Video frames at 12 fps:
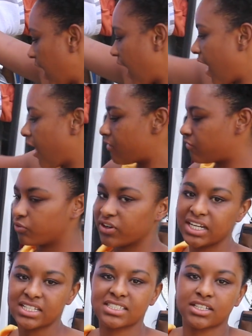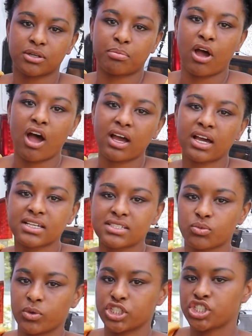have Rita's litter box,
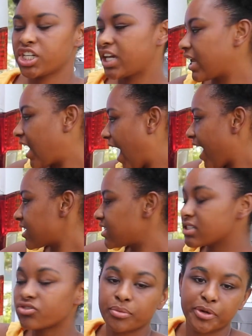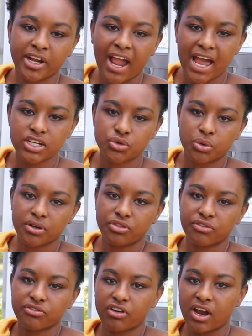which she can access from our cat door in
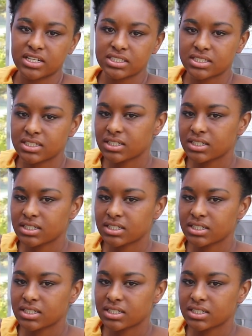the front.